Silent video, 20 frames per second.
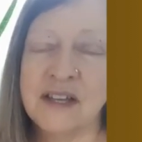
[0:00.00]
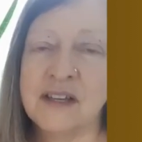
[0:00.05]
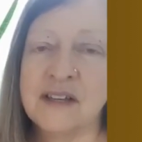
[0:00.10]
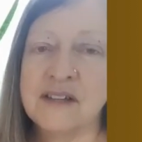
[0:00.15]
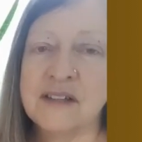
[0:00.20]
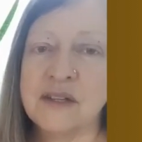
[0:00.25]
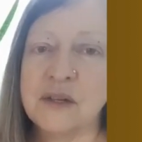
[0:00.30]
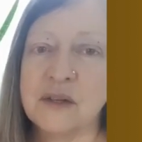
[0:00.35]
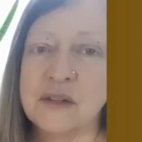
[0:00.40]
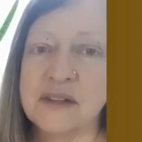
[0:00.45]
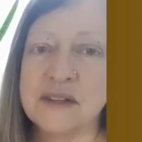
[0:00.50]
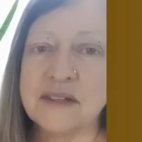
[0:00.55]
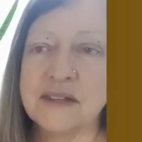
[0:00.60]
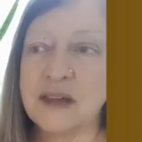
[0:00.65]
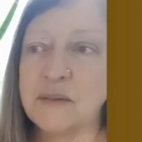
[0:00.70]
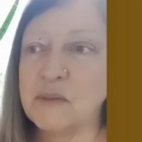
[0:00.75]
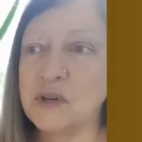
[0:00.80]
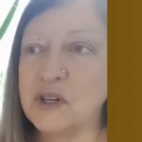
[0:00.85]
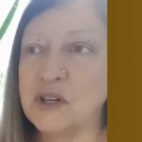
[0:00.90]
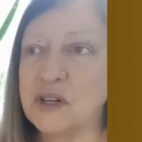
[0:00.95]
So this
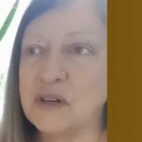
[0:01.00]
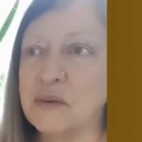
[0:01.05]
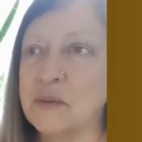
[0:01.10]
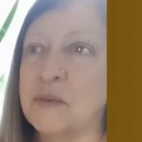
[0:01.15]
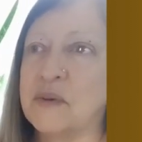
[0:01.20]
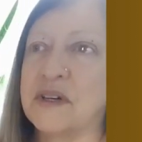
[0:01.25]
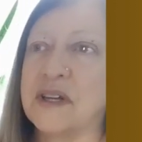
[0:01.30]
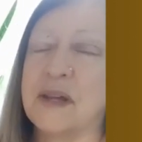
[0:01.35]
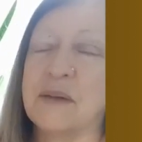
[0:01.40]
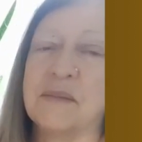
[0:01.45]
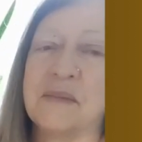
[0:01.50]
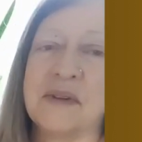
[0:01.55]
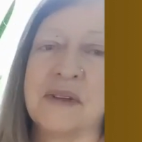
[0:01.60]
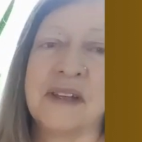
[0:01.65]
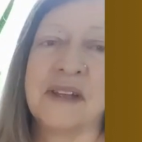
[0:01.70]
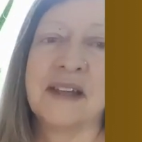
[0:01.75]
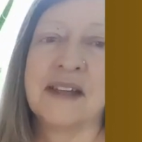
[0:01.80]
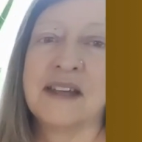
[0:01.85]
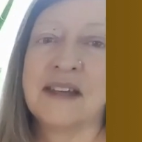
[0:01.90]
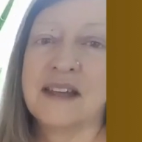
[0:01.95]
summer, when I'm
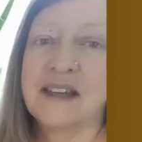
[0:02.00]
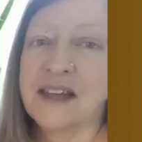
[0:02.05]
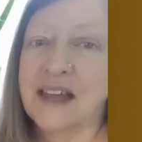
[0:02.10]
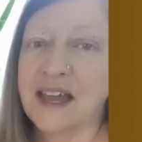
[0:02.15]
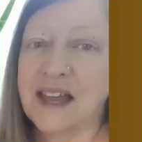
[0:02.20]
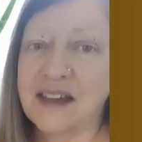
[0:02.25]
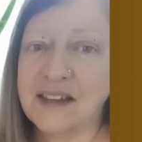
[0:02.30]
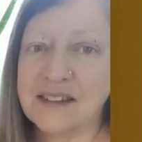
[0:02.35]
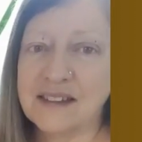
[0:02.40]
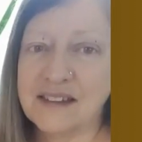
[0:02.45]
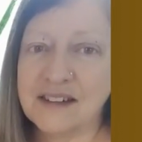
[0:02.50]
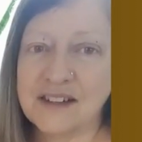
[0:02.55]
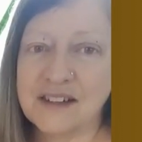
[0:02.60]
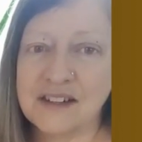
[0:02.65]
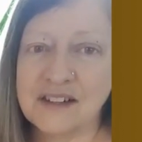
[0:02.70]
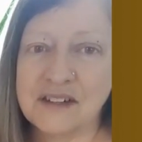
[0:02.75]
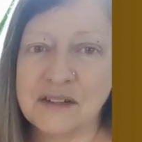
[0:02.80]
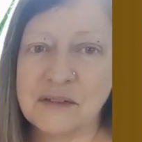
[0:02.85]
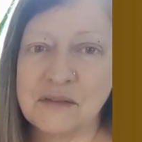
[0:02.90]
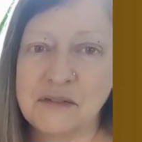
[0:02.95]
out there
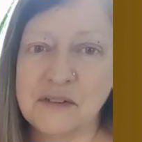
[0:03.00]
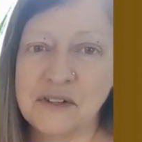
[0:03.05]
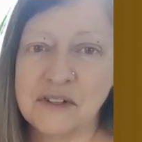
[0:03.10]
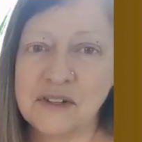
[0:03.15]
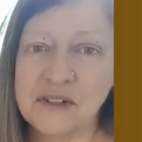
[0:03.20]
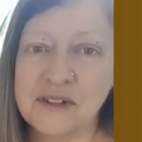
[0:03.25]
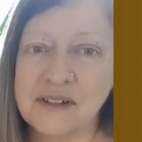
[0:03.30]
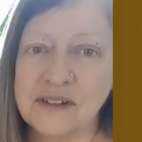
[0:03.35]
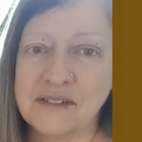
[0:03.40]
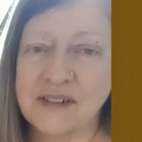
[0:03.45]
in the field